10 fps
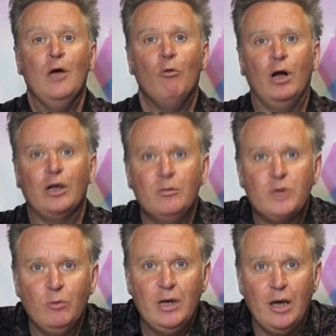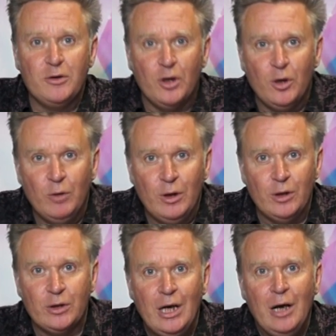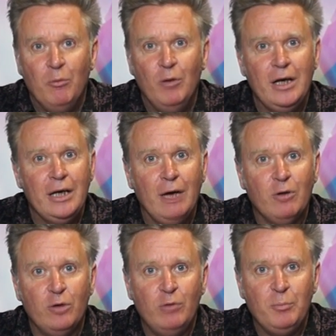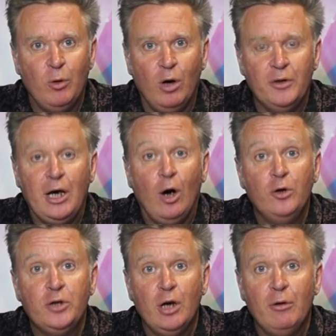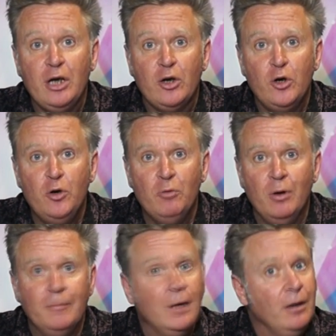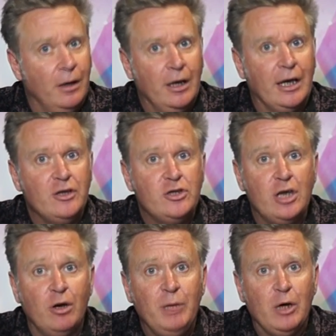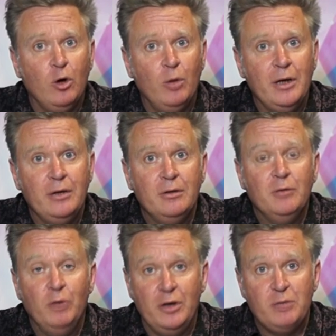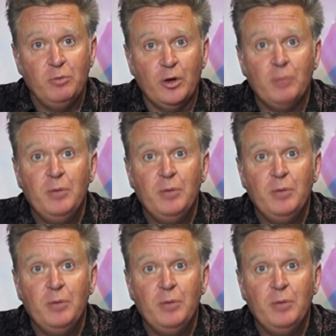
Welcome to Windows on the World. We're now going to report on the ongoing coup against Jeremy Corbyn with his brother